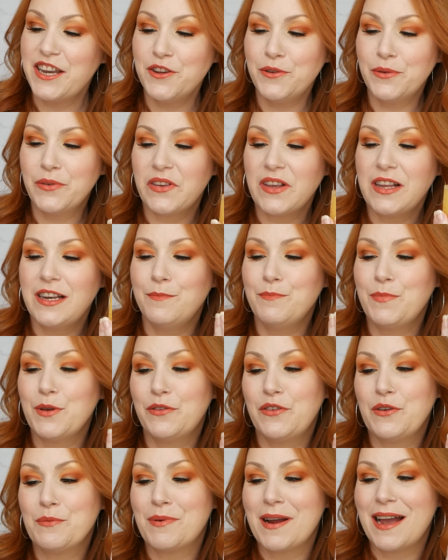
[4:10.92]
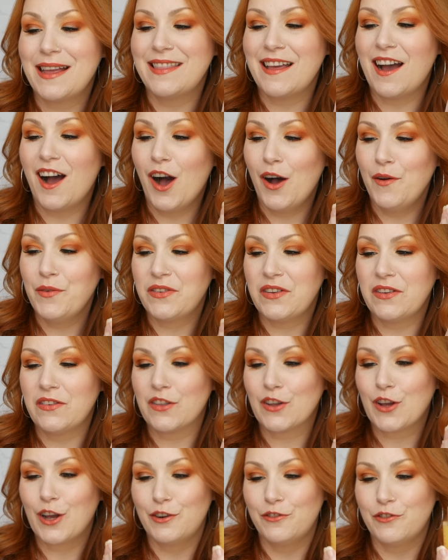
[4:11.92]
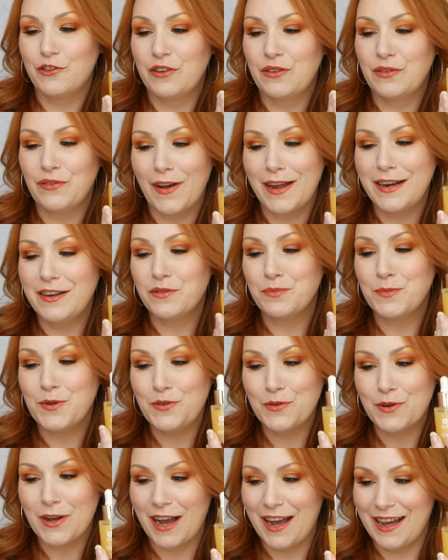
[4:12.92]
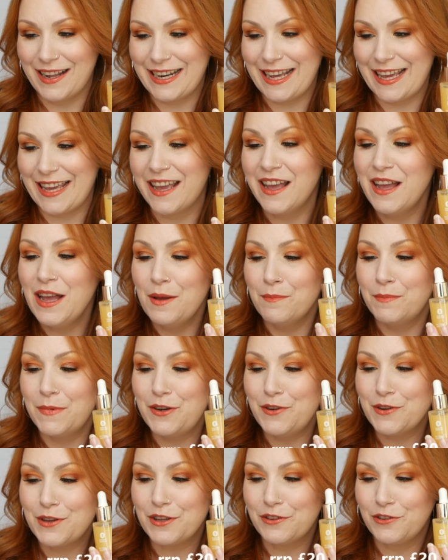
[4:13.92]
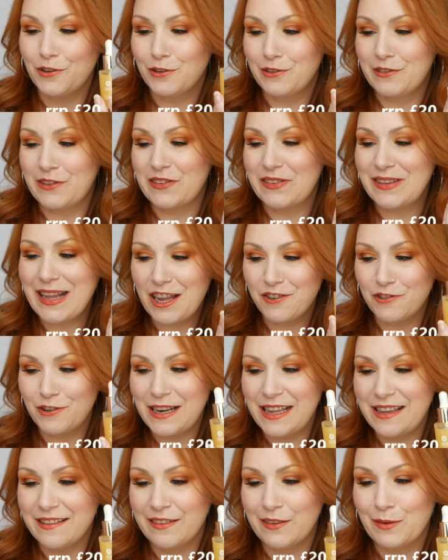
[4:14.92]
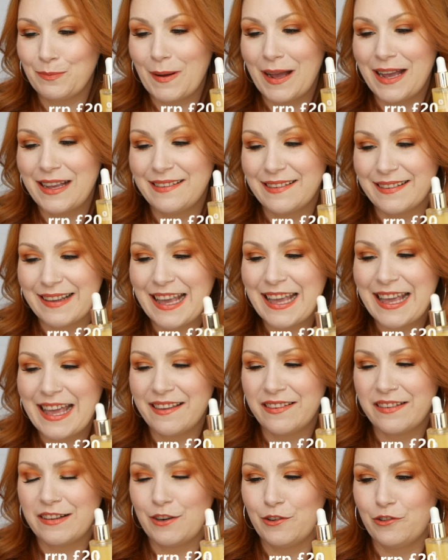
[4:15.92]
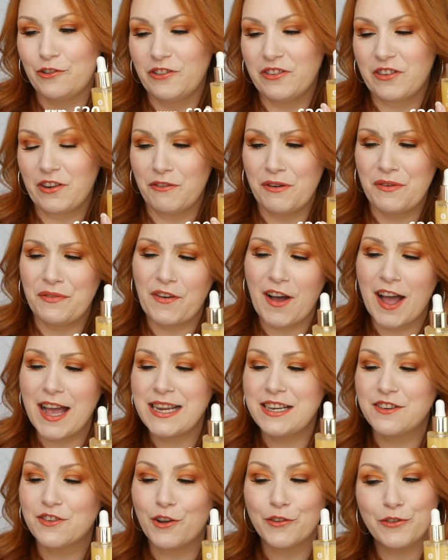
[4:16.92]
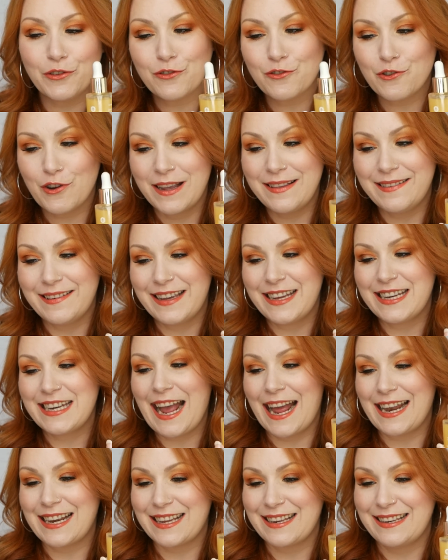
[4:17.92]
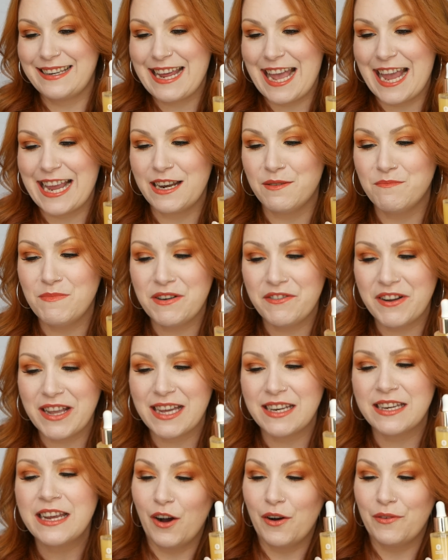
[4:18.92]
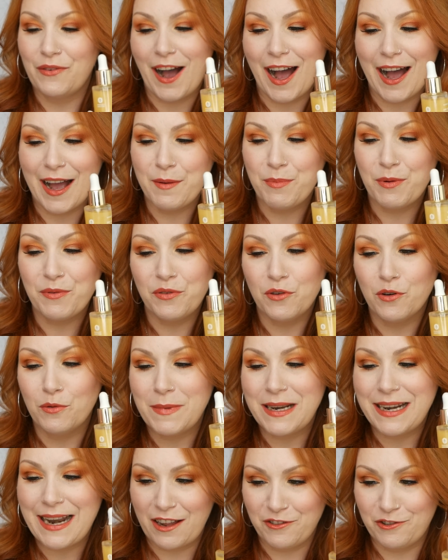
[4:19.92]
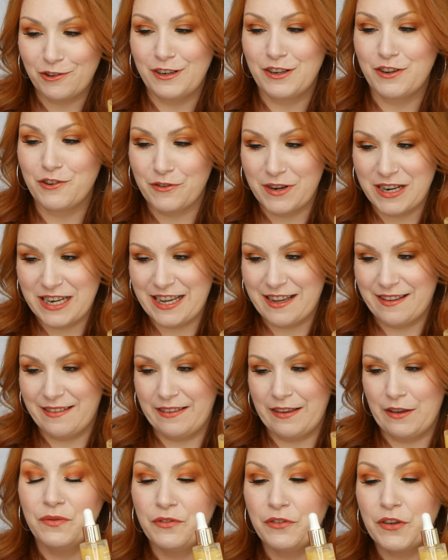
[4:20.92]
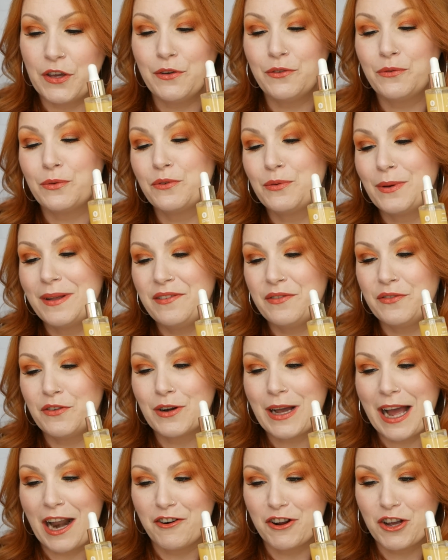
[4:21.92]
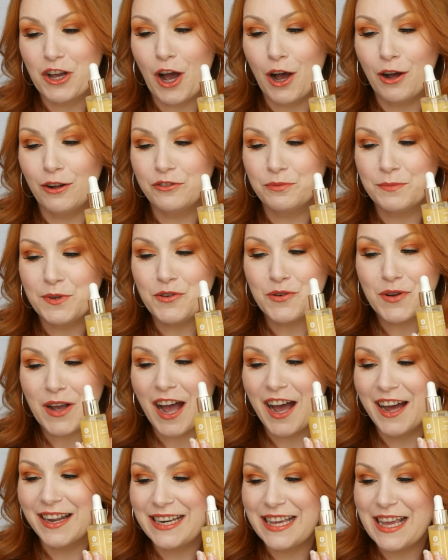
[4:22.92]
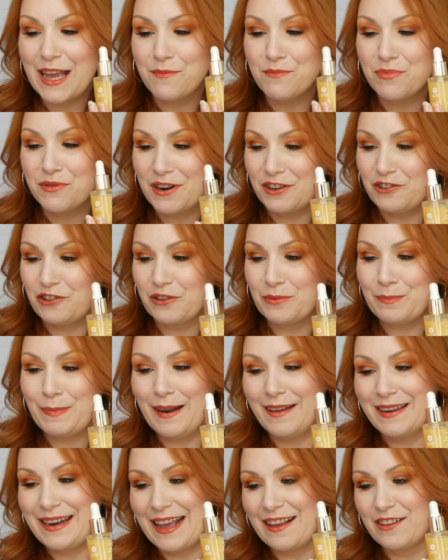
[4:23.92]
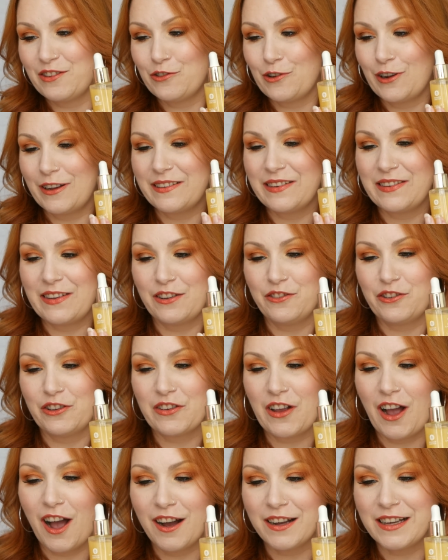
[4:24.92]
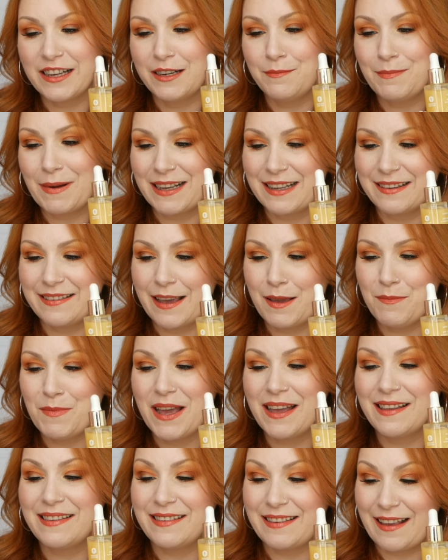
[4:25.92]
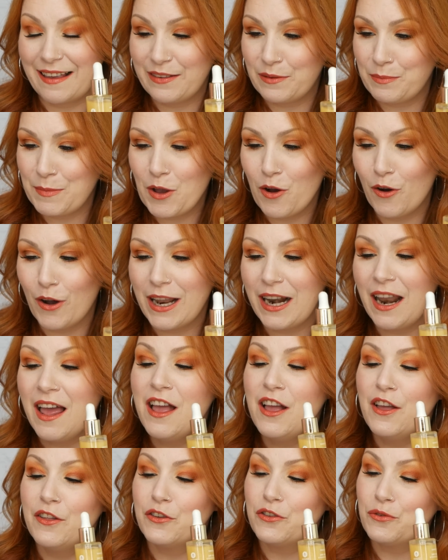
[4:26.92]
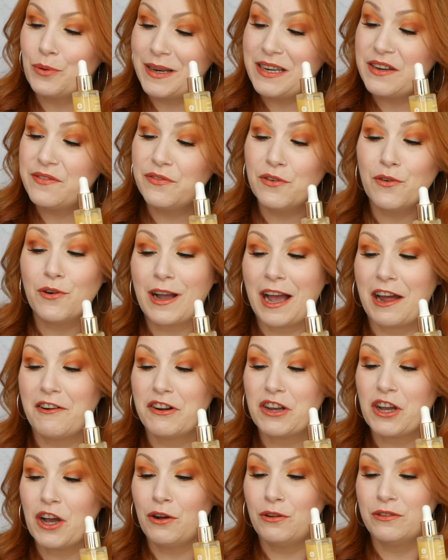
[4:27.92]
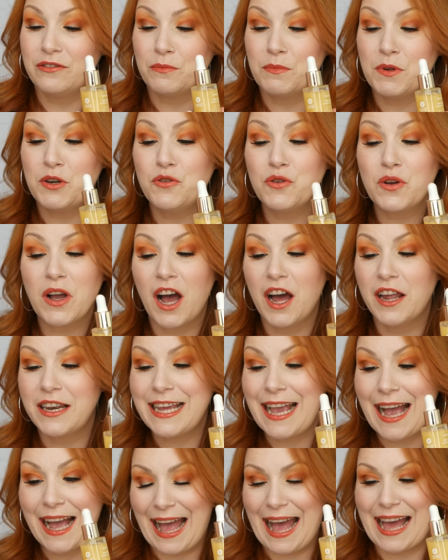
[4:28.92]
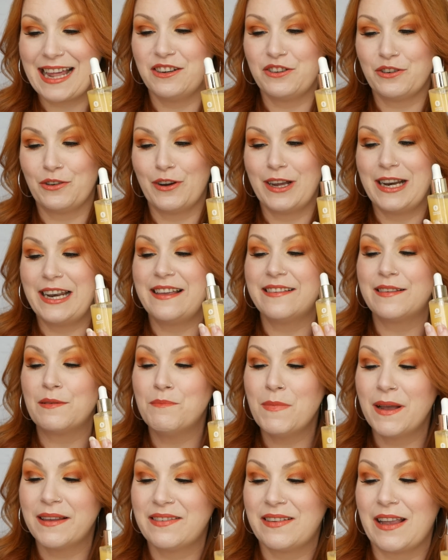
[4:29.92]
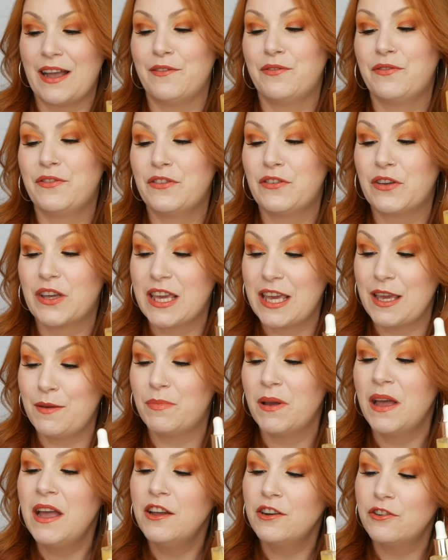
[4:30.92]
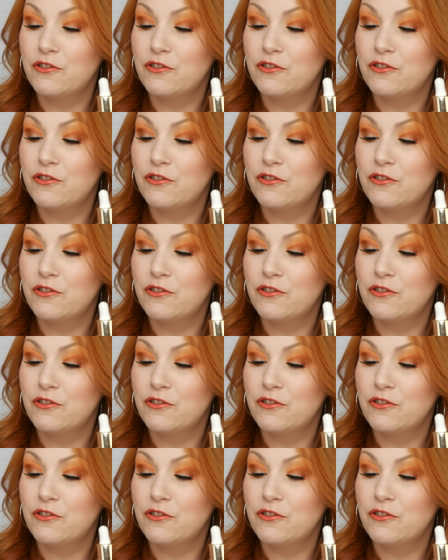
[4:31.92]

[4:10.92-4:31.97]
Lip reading: A New Zealand beauty brand that harvests the country's finest Manuka honey. Manuka Doctor's naturally inspired skincare solutions are refined, concentrated, and contain a myriad of high-performing natural ingredients. Infused with 24 karat gold, Manuka honey, and precious plant extracts such as argan, macadamia, and sesame oil, the 24 karat gold and Manuka honey hand oil is a must-have to keep